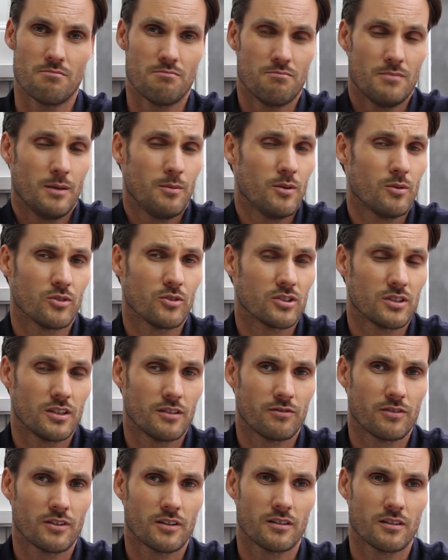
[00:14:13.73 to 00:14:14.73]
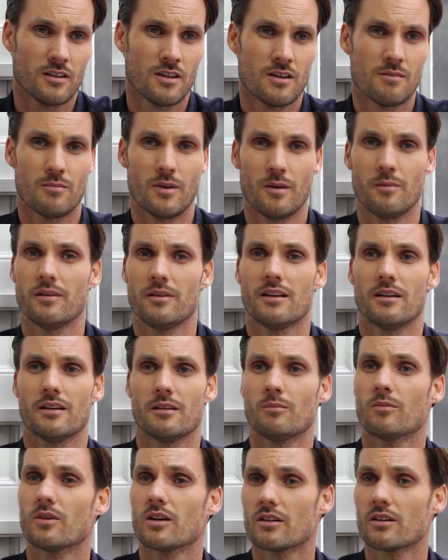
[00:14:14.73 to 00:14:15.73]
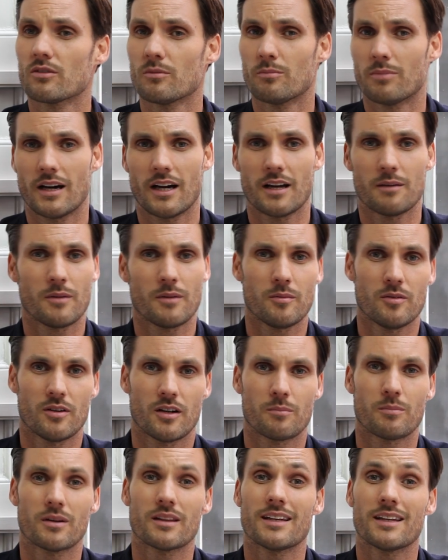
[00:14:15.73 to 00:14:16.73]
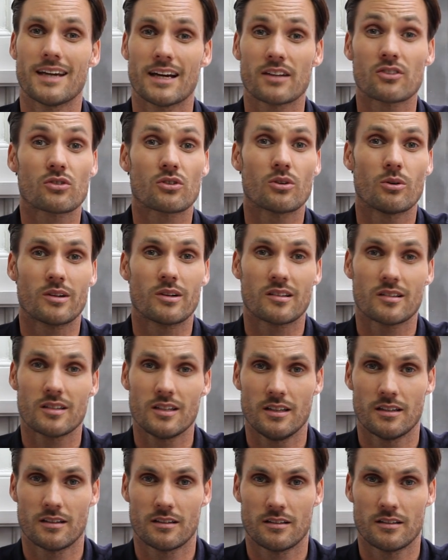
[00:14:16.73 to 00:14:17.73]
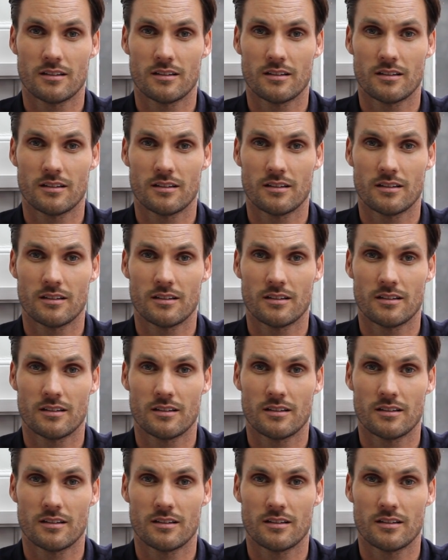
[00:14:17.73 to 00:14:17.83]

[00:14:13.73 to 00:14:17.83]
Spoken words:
Maybe it was different, maybe they wanted to buy it, maybe not, but they had to go and see.